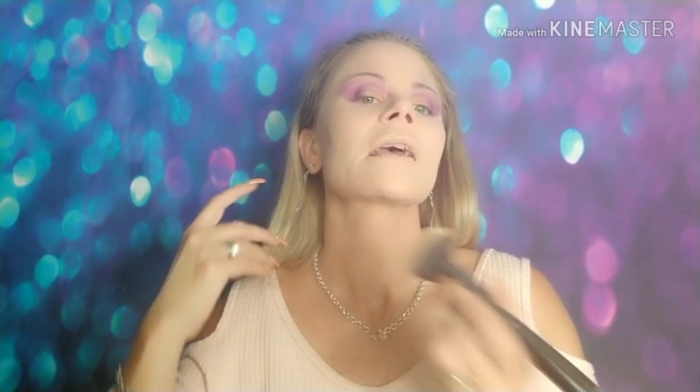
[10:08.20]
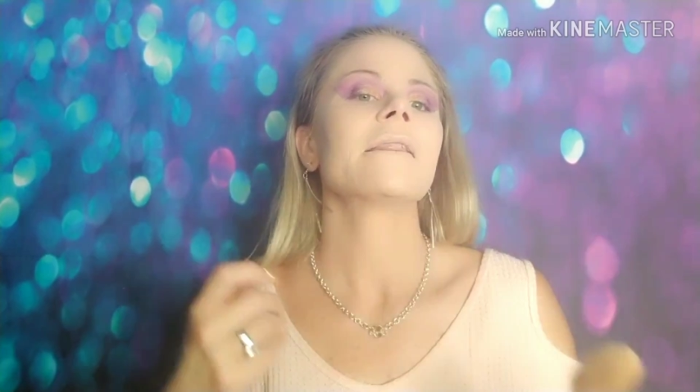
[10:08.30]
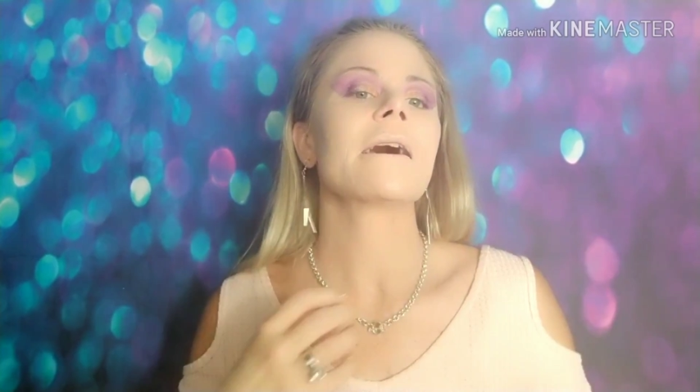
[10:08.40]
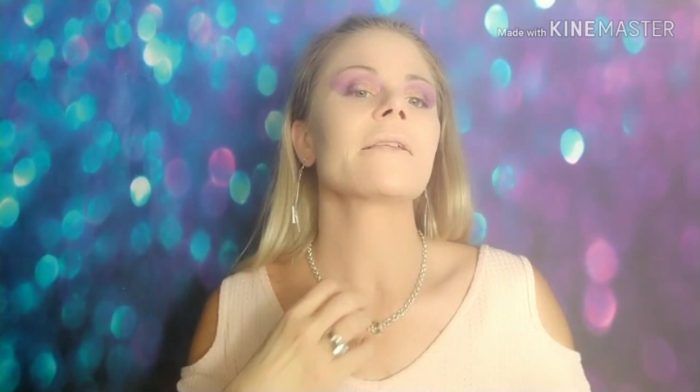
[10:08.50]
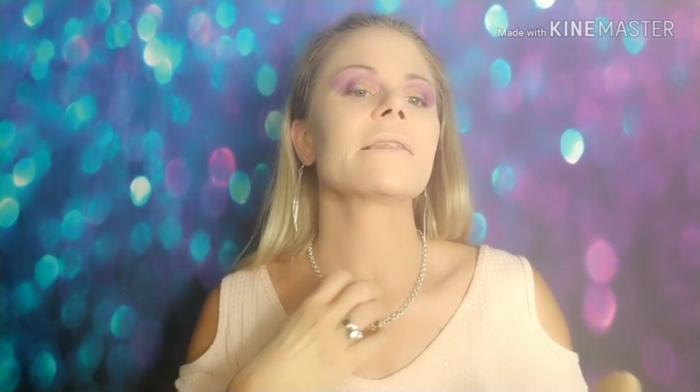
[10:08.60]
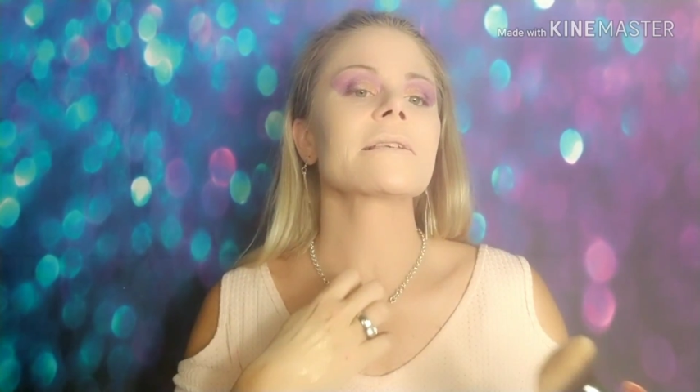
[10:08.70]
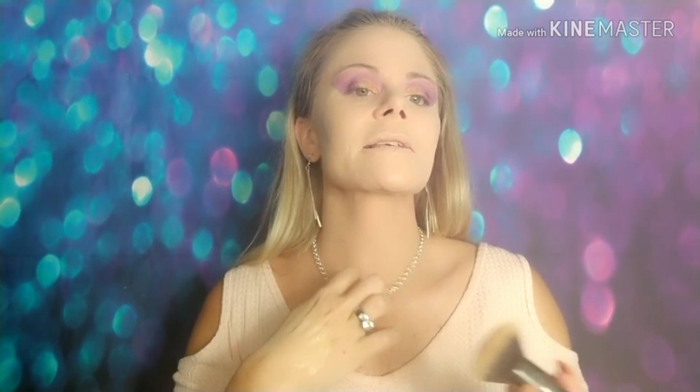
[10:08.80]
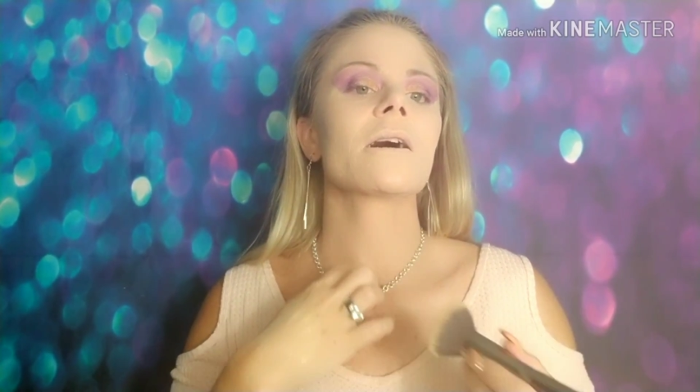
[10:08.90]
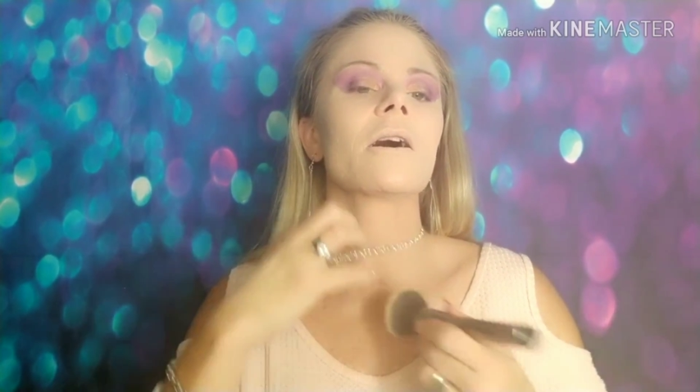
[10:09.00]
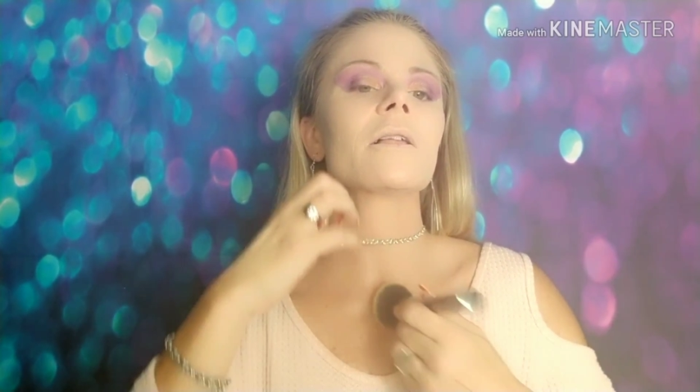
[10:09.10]
Now this
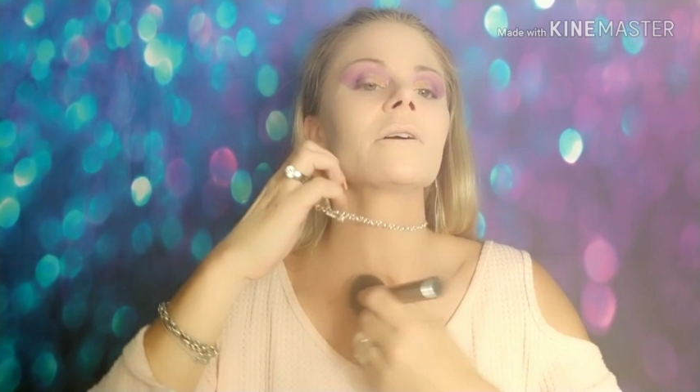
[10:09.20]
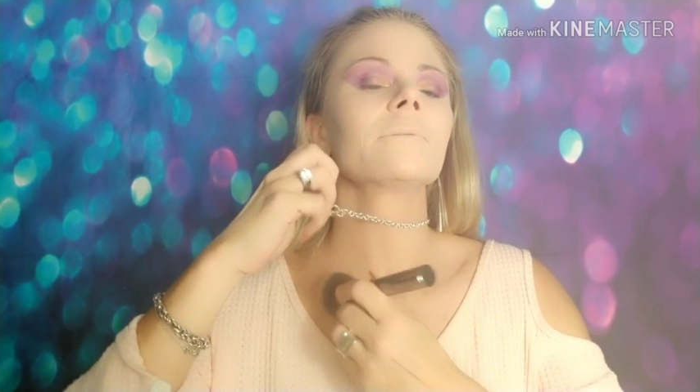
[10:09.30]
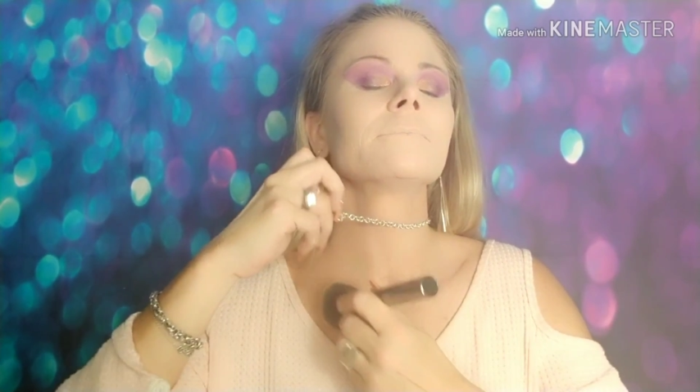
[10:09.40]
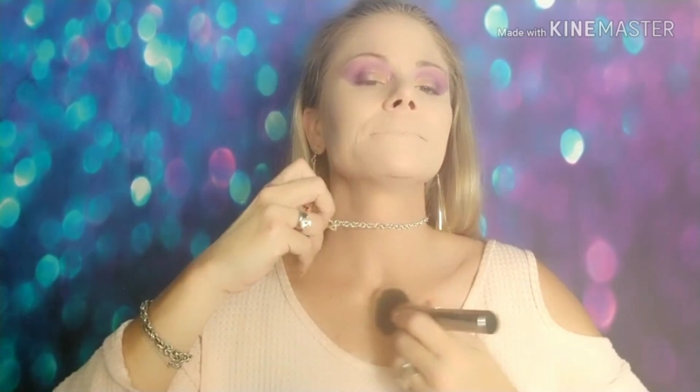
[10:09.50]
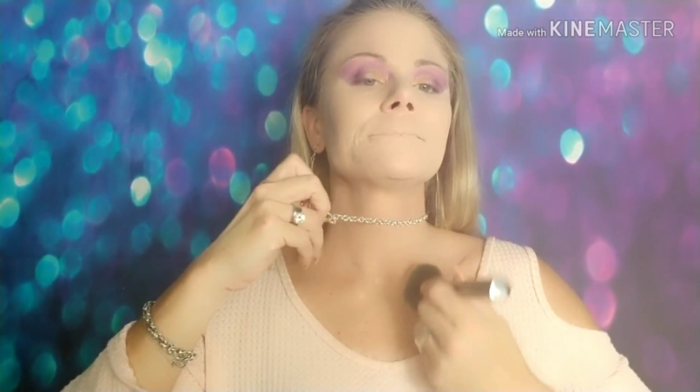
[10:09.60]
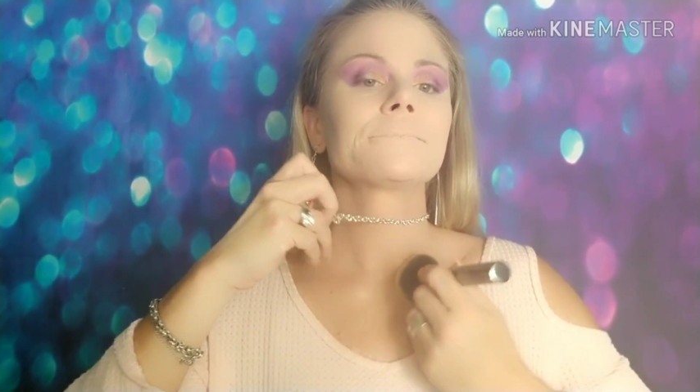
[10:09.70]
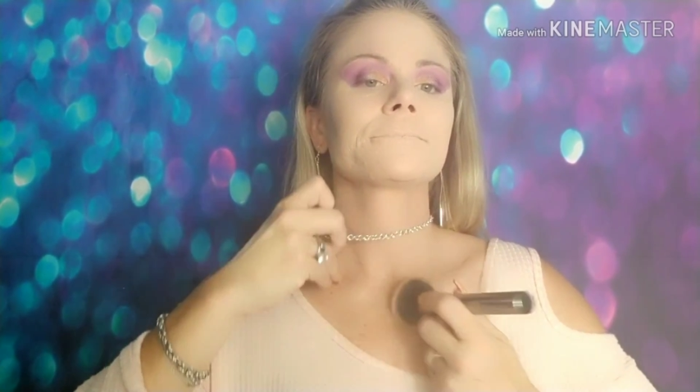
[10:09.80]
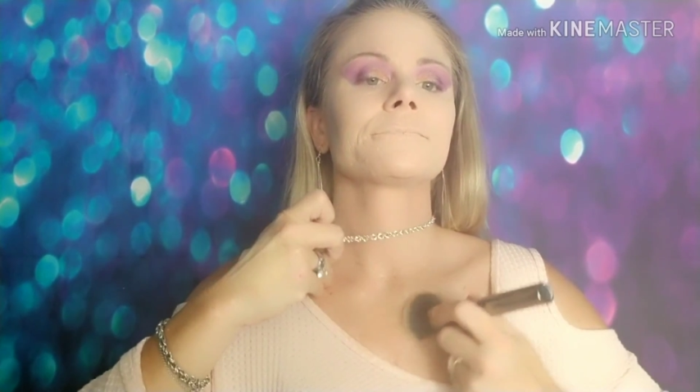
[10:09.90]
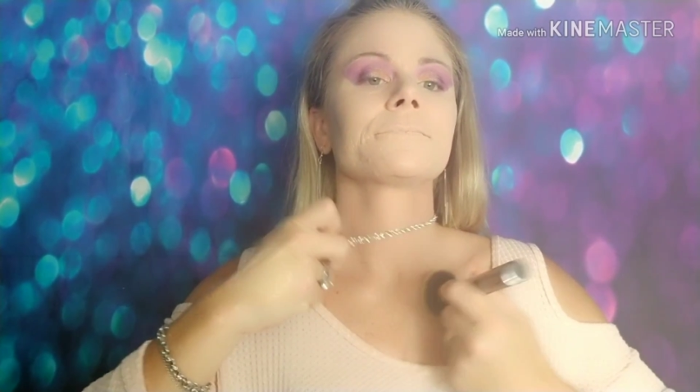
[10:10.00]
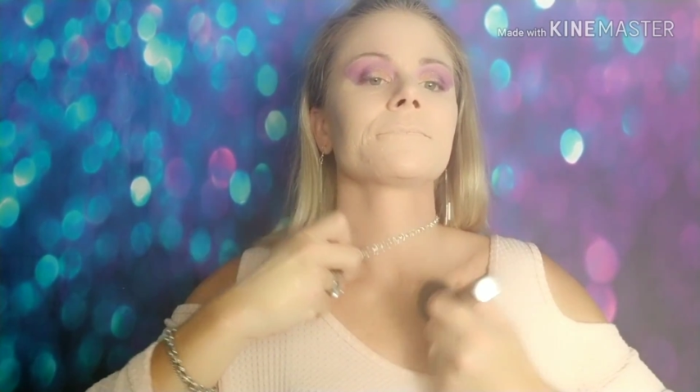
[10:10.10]
color
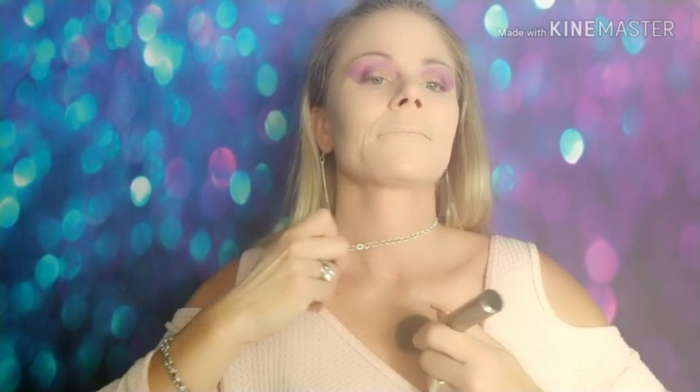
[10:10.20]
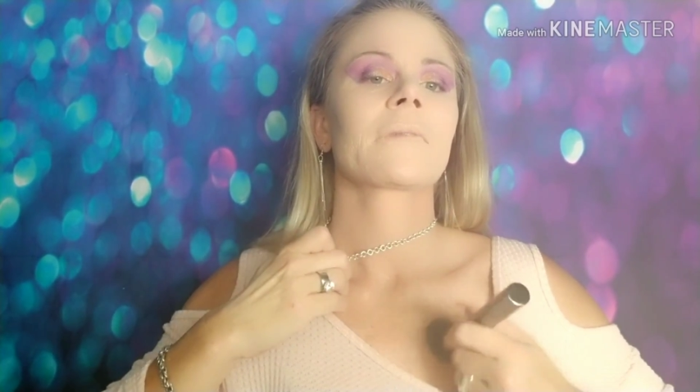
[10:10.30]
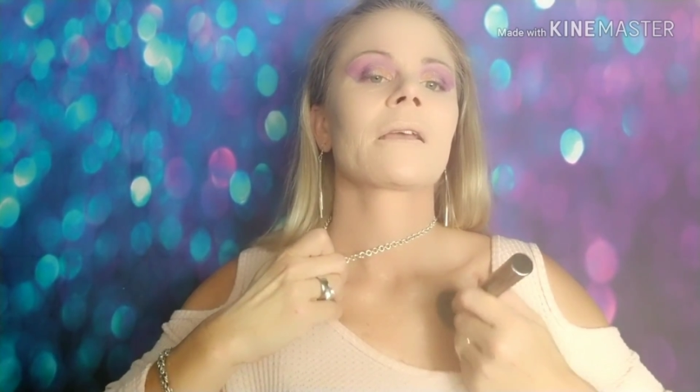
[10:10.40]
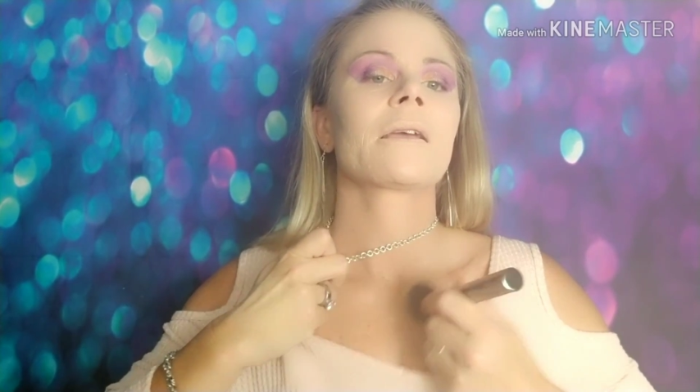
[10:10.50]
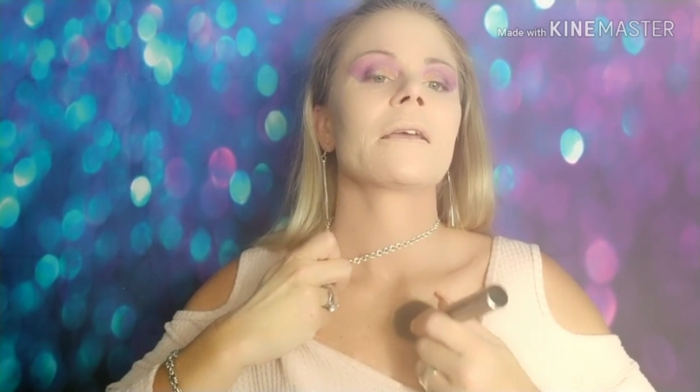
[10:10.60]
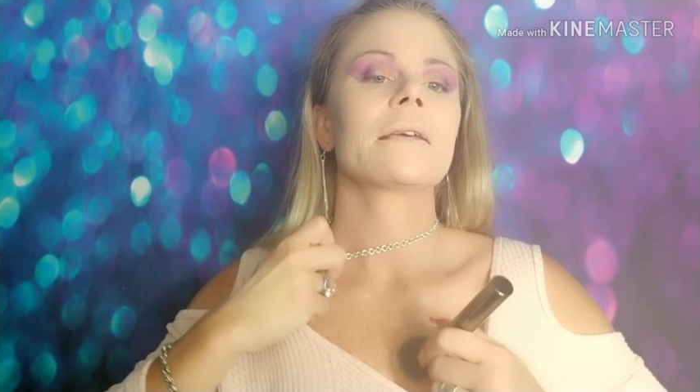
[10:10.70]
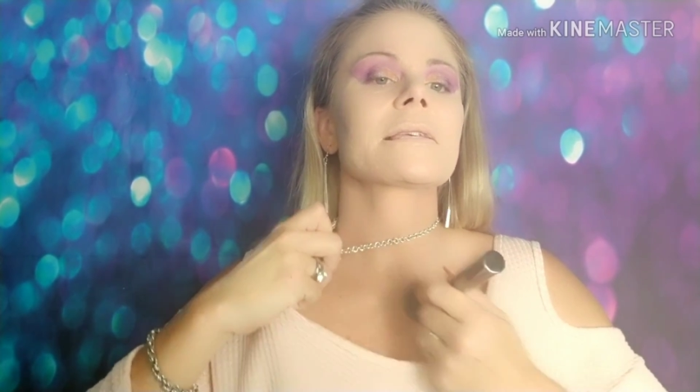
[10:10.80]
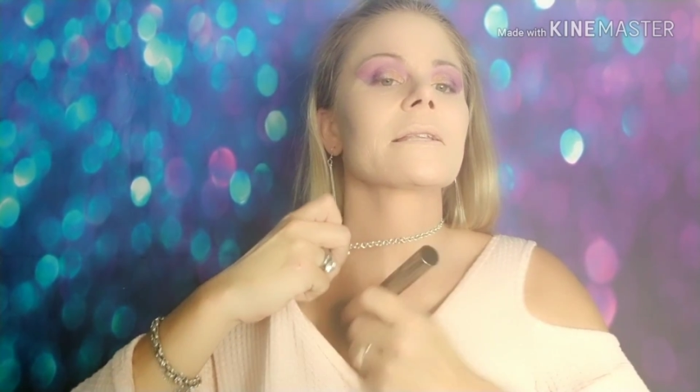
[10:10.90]
is